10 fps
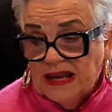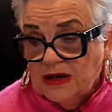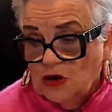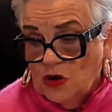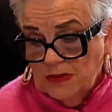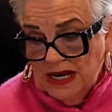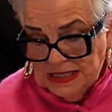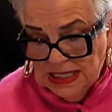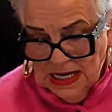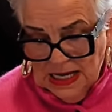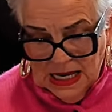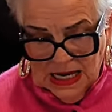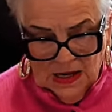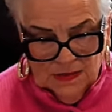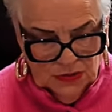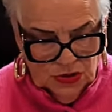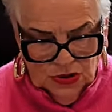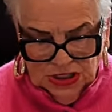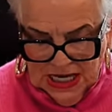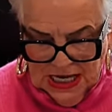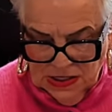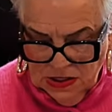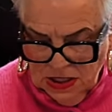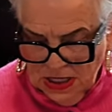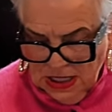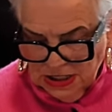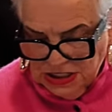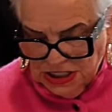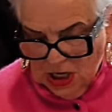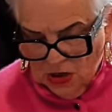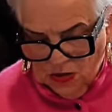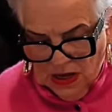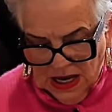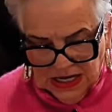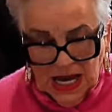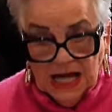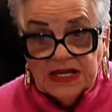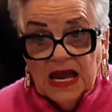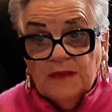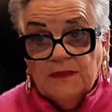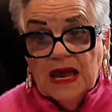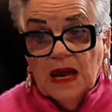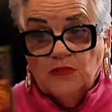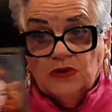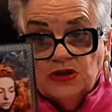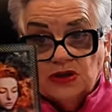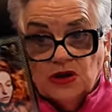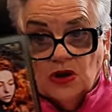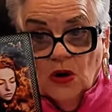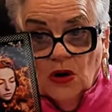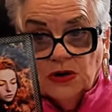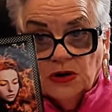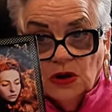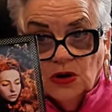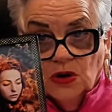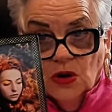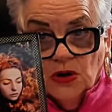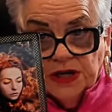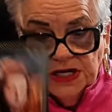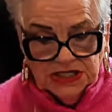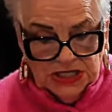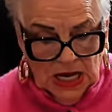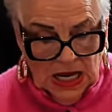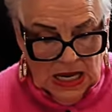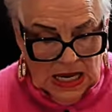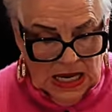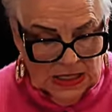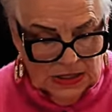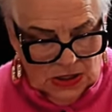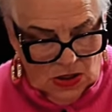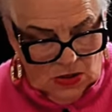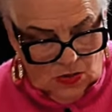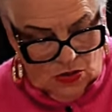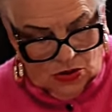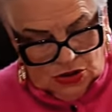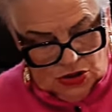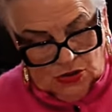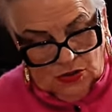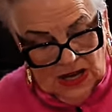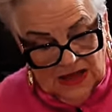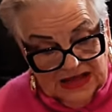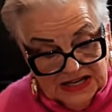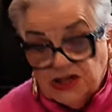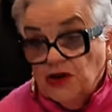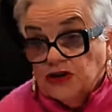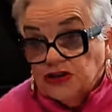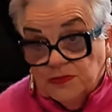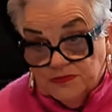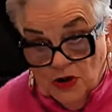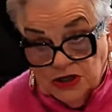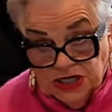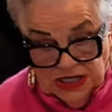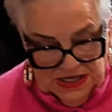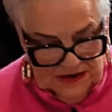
to make a comment, um, you can. So a card came out which is God, Goddess, and I want to, and that's not surprising